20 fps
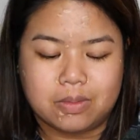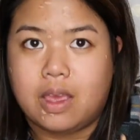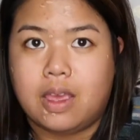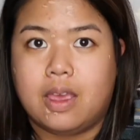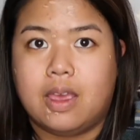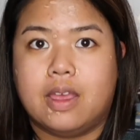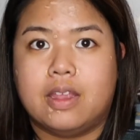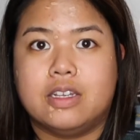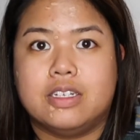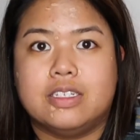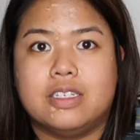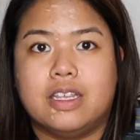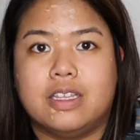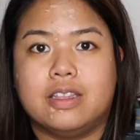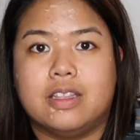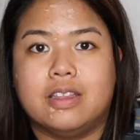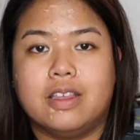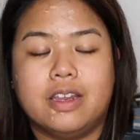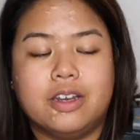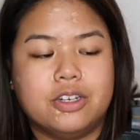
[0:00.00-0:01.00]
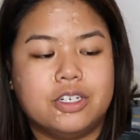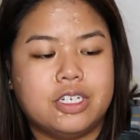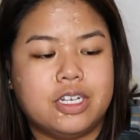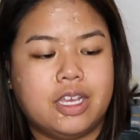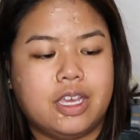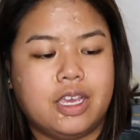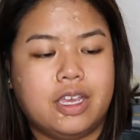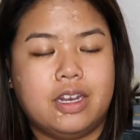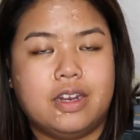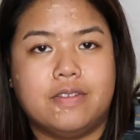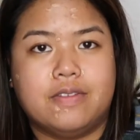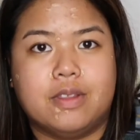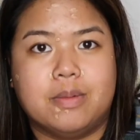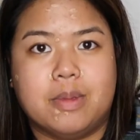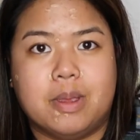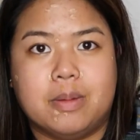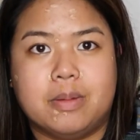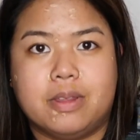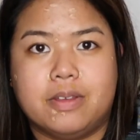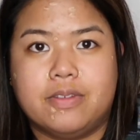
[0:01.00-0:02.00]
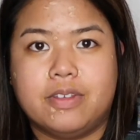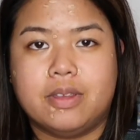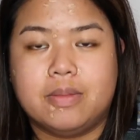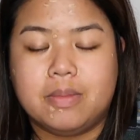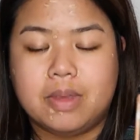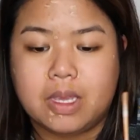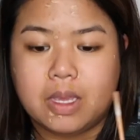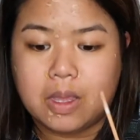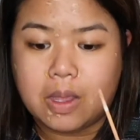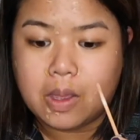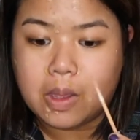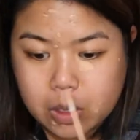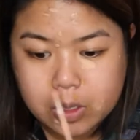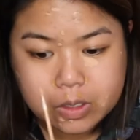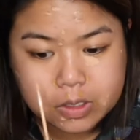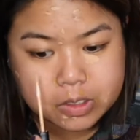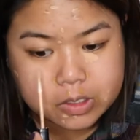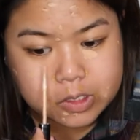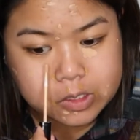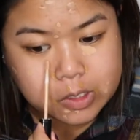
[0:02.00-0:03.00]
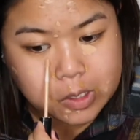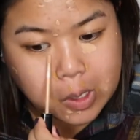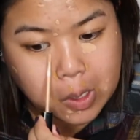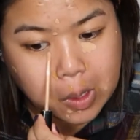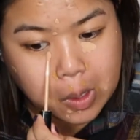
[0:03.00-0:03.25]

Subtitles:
And just take the lighter shade of the Maybelline Fit Me and just